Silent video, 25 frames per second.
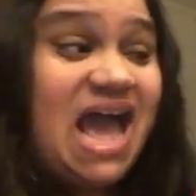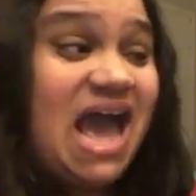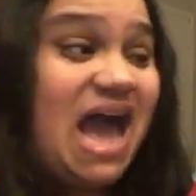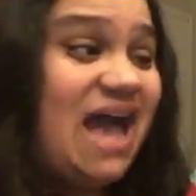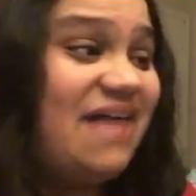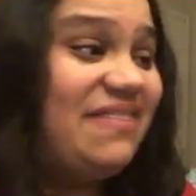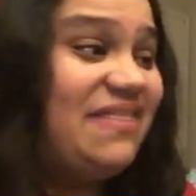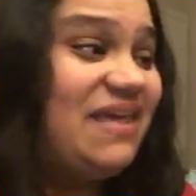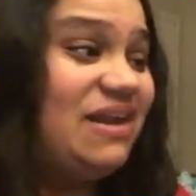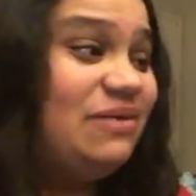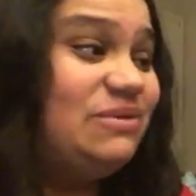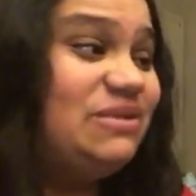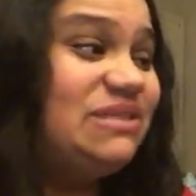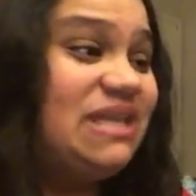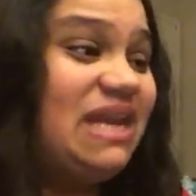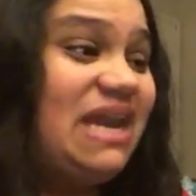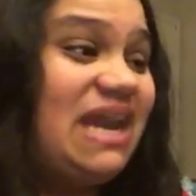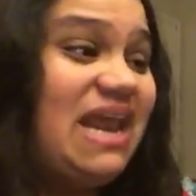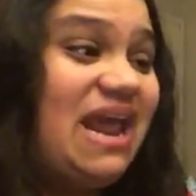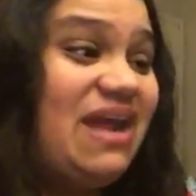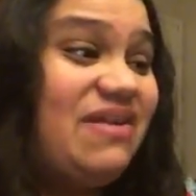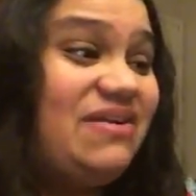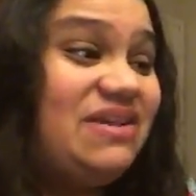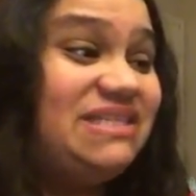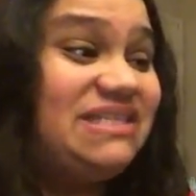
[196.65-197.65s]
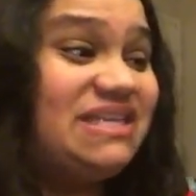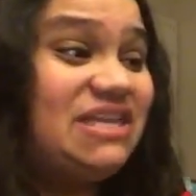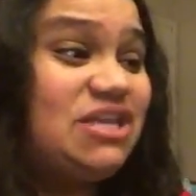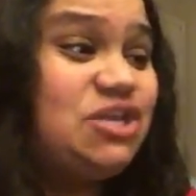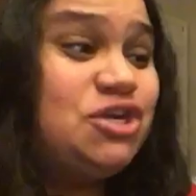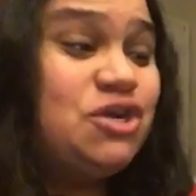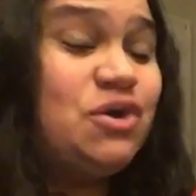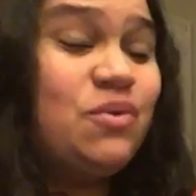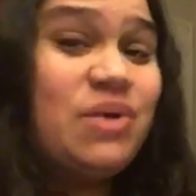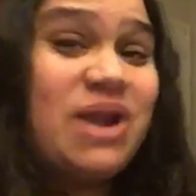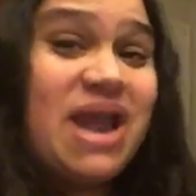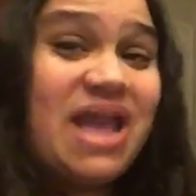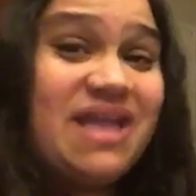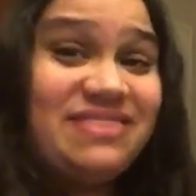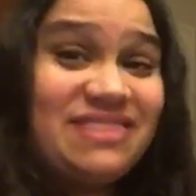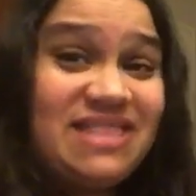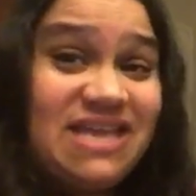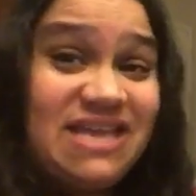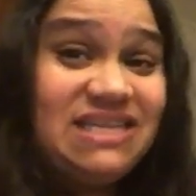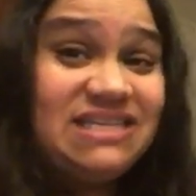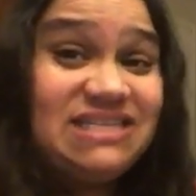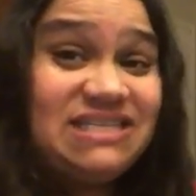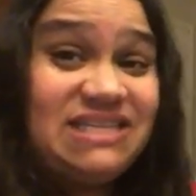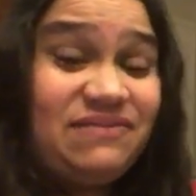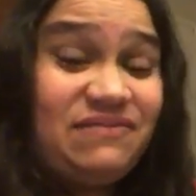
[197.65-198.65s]
I thought it was hilarious. And you know what I
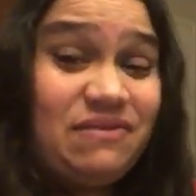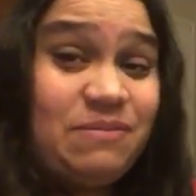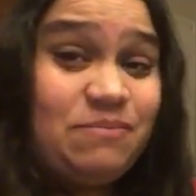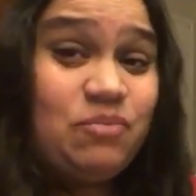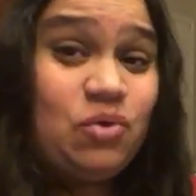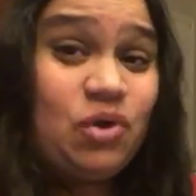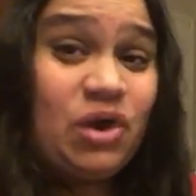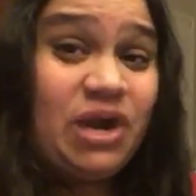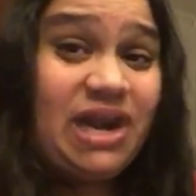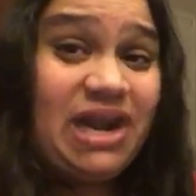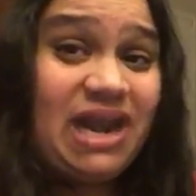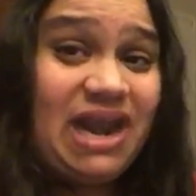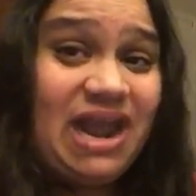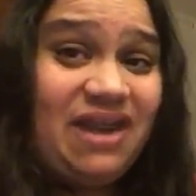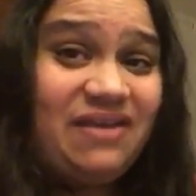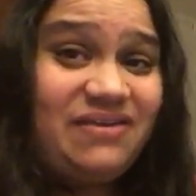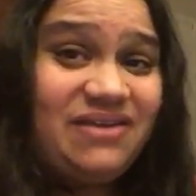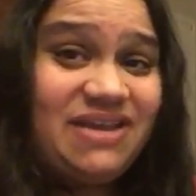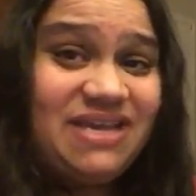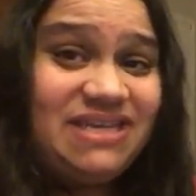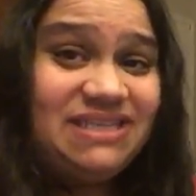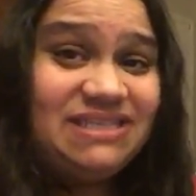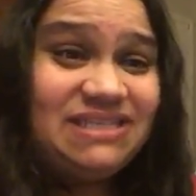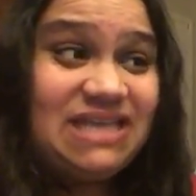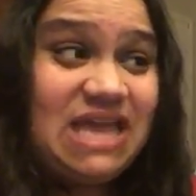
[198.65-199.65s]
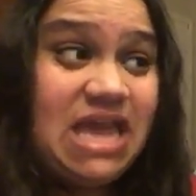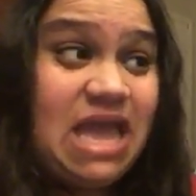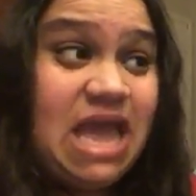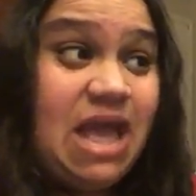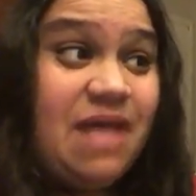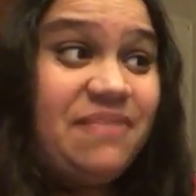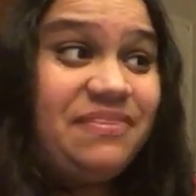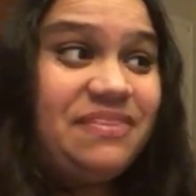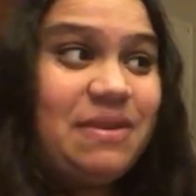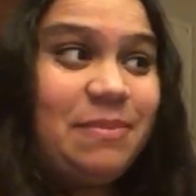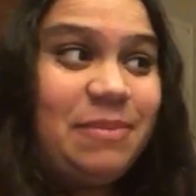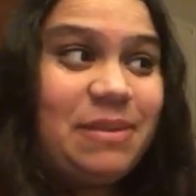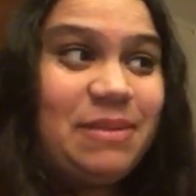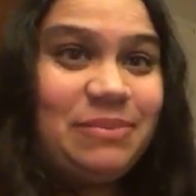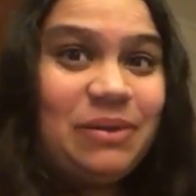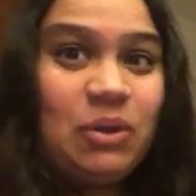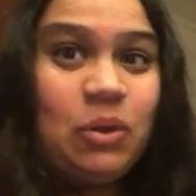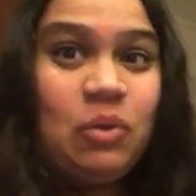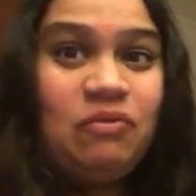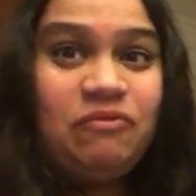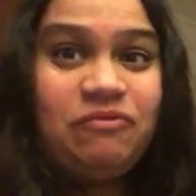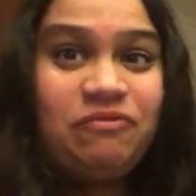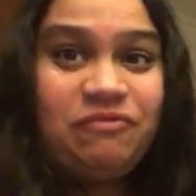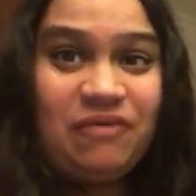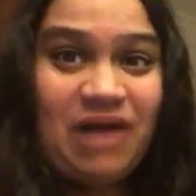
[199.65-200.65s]
think it's even more hilarious? The
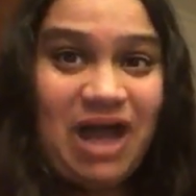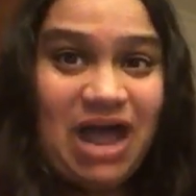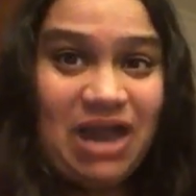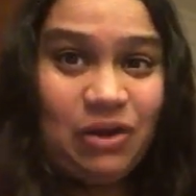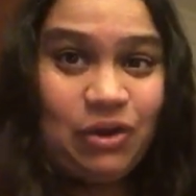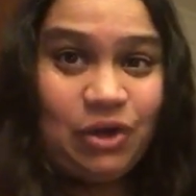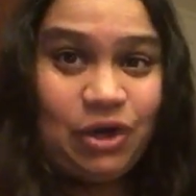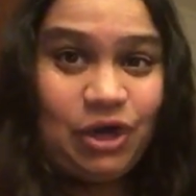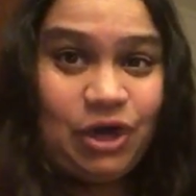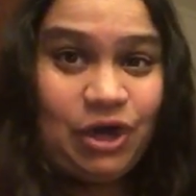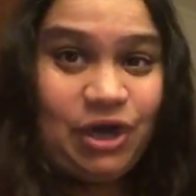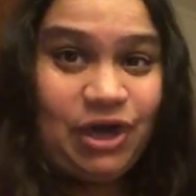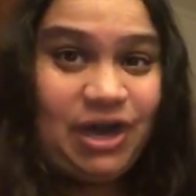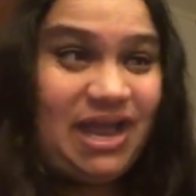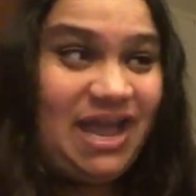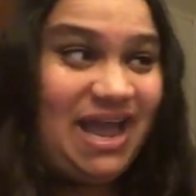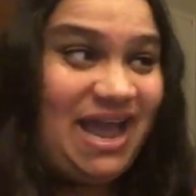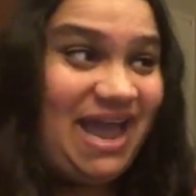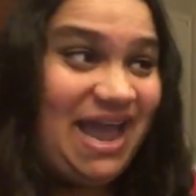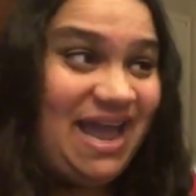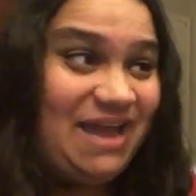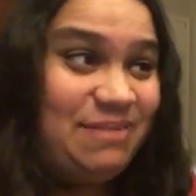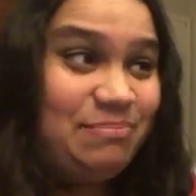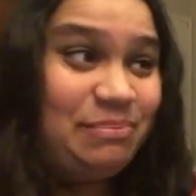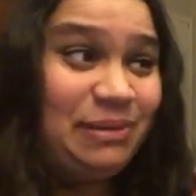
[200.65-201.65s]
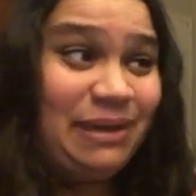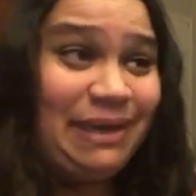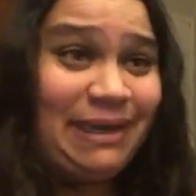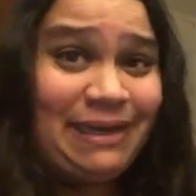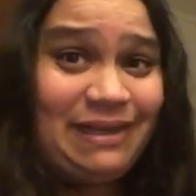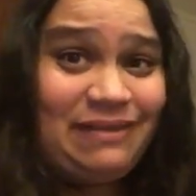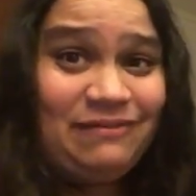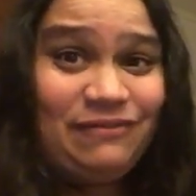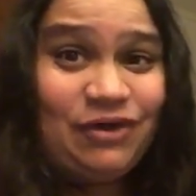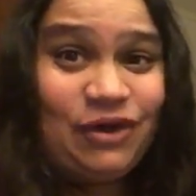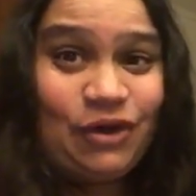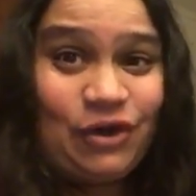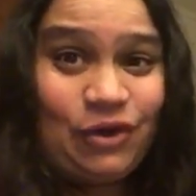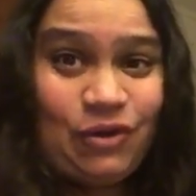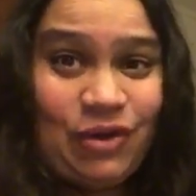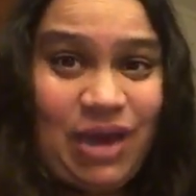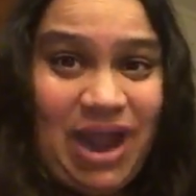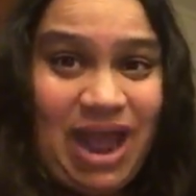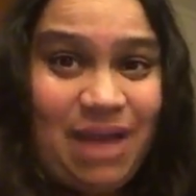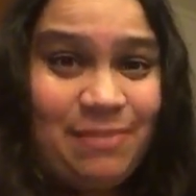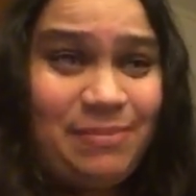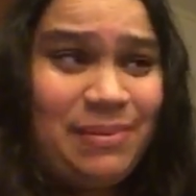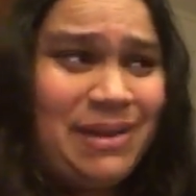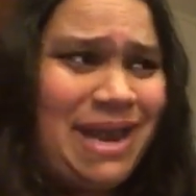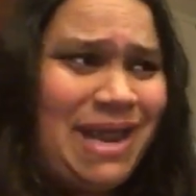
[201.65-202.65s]
people who follow her and believe her
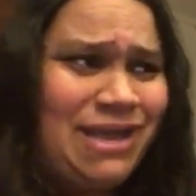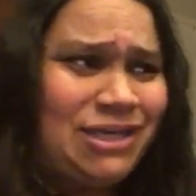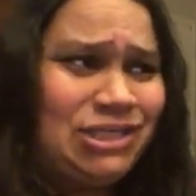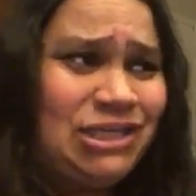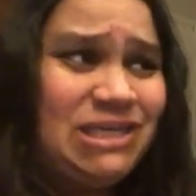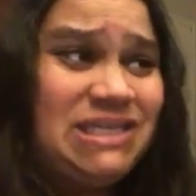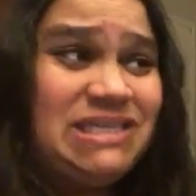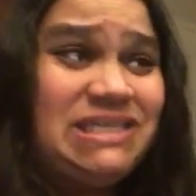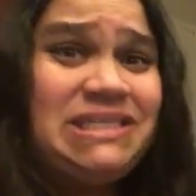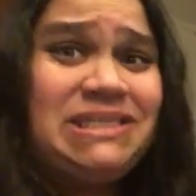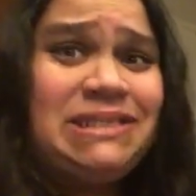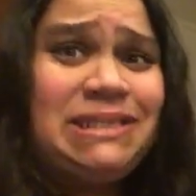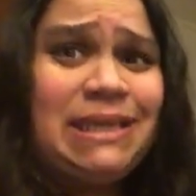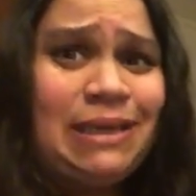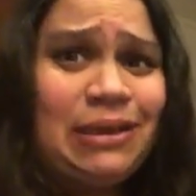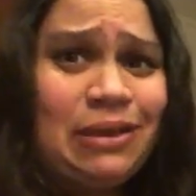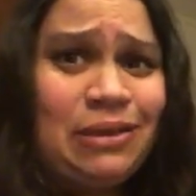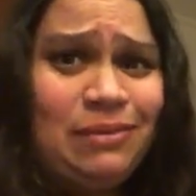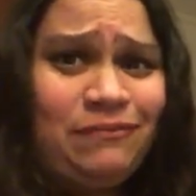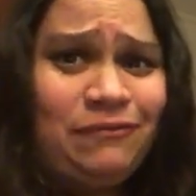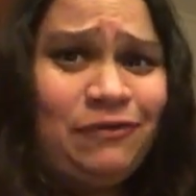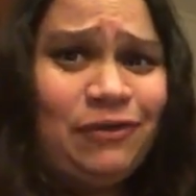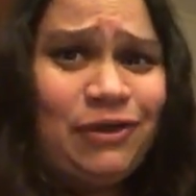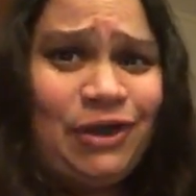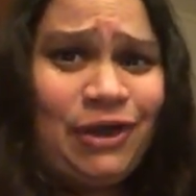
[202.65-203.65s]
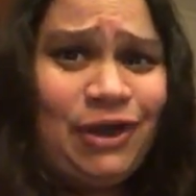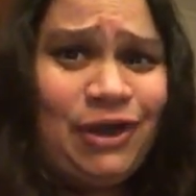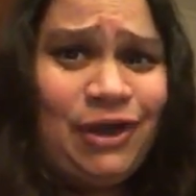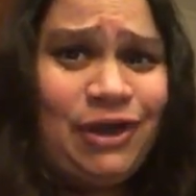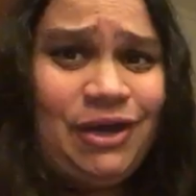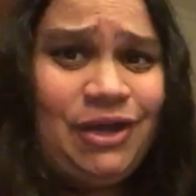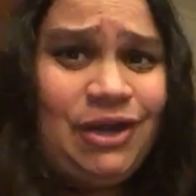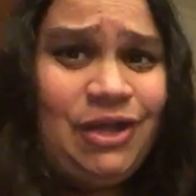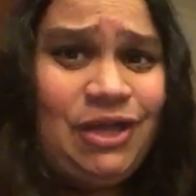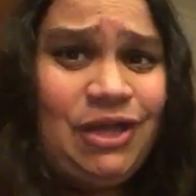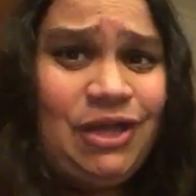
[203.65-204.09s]
crap and actually stick up for her